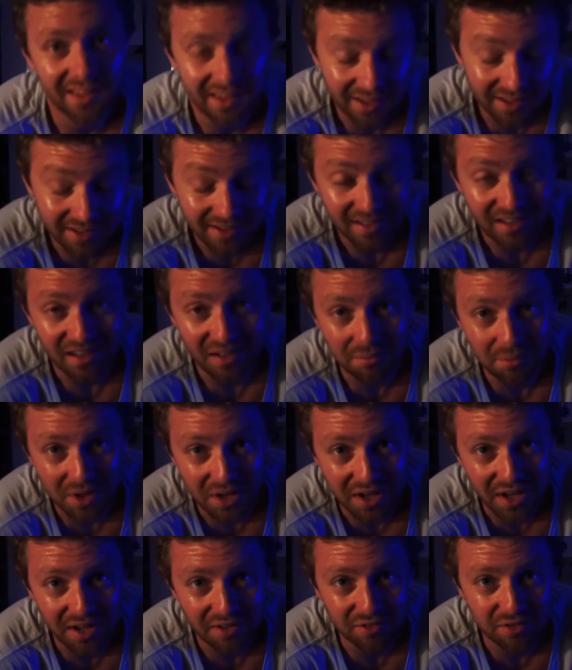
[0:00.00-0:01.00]
uh, I'm
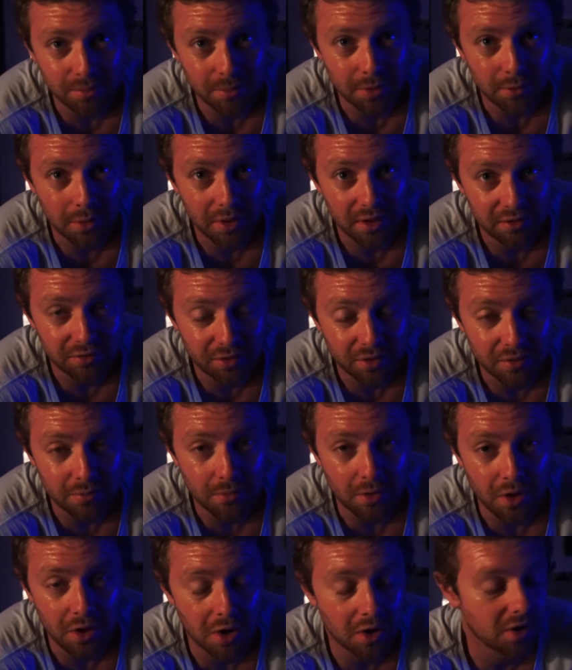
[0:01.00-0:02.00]
gonna have to be ready for
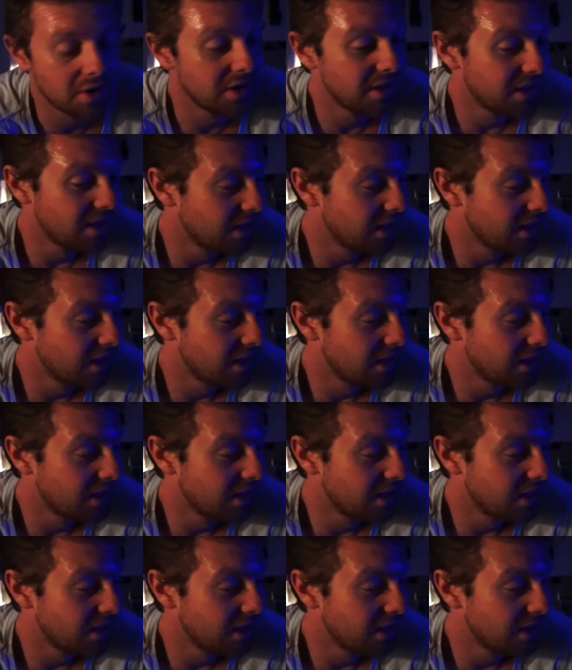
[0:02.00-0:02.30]
tomorrow.